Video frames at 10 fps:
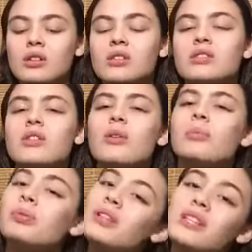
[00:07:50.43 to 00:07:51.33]
So
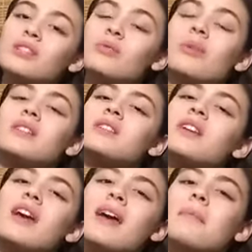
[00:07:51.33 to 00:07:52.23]
please, once
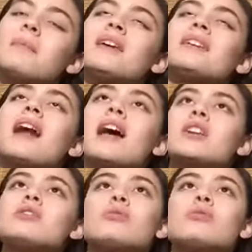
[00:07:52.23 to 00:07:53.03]
again, be nice.